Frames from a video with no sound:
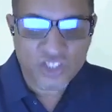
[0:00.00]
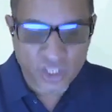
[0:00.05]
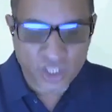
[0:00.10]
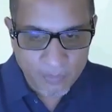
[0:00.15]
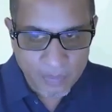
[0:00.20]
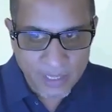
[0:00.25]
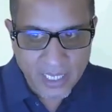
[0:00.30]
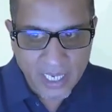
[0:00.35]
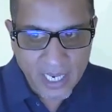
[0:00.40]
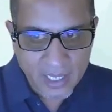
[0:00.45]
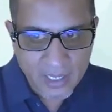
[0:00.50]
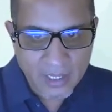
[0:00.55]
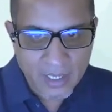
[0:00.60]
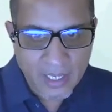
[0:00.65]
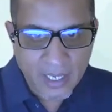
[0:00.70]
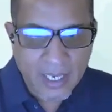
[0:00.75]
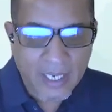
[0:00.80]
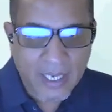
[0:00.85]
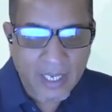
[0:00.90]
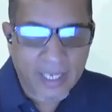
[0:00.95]

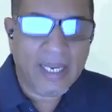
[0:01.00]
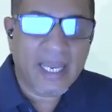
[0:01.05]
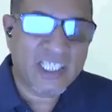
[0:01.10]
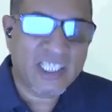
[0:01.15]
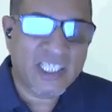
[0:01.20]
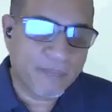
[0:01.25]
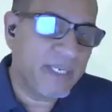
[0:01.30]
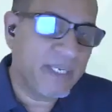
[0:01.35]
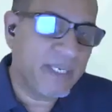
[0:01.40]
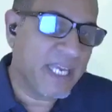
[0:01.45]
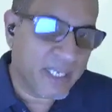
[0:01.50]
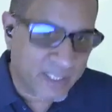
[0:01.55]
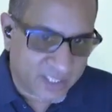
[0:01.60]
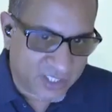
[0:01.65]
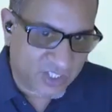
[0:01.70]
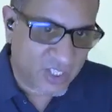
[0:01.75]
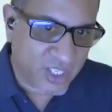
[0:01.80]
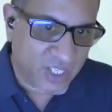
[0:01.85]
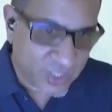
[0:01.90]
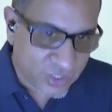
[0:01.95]
DBL, and XBL
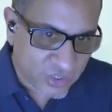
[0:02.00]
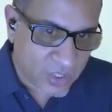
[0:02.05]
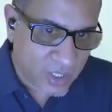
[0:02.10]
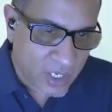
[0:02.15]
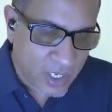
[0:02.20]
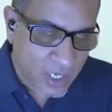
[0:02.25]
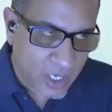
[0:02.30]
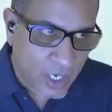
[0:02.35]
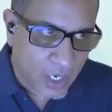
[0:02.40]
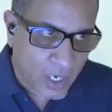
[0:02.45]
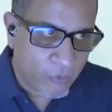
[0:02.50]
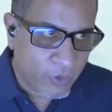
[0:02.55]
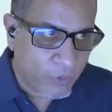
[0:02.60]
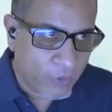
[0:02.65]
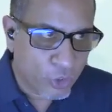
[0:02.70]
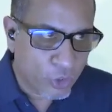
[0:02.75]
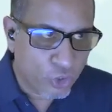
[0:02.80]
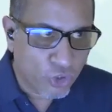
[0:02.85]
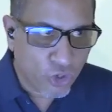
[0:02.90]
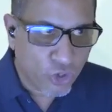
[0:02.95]
listings.
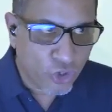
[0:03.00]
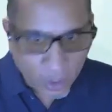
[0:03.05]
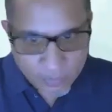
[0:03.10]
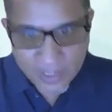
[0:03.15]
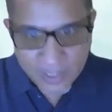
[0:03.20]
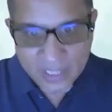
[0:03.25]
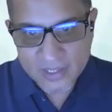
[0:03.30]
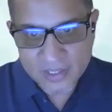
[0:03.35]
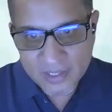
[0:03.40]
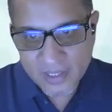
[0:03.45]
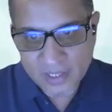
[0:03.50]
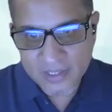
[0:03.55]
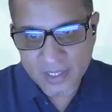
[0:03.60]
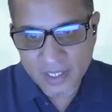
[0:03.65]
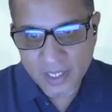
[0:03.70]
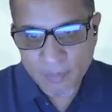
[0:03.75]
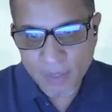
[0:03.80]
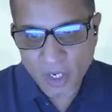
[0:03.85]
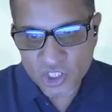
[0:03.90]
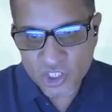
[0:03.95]
We would not be
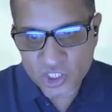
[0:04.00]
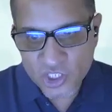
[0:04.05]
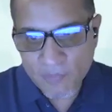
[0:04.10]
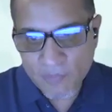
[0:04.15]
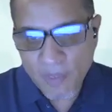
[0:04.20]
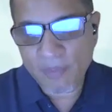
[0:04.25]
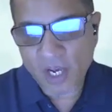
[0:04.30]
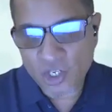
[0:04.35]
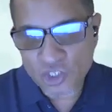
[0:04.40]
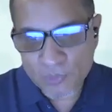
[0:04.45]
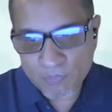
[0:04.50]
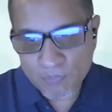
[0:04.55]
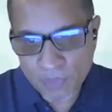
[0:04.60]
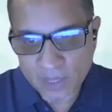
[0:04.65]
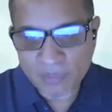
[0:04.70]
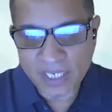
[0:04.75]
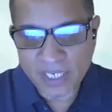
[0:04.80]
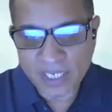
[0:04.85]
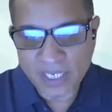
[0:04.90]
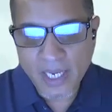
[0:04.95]
discussing about Spamhaus
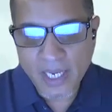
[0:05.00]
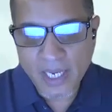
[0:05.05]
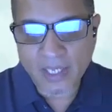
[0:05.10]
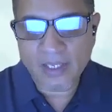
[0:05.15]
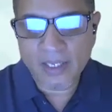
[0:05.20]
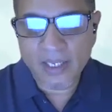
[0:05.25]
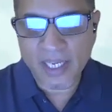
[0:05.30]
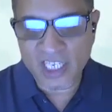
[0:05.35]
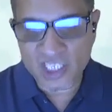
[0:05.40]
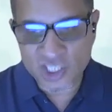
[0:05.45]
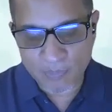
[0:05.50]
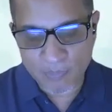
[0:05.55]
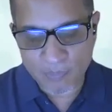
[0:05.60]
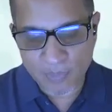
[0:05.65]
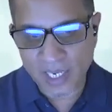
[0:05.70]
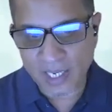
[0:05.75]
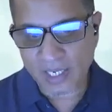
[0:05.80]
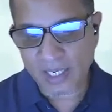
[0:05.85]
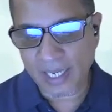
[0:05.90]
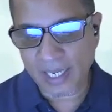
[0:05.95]
BBL,
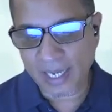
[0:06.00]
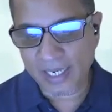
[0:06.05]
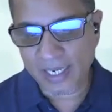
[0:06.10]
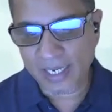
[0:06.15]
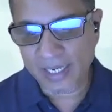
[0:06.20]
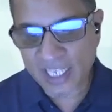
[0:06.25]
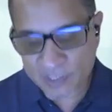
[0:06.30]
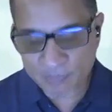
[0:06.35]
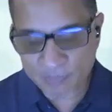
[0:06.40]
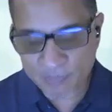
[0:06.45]
HBL, and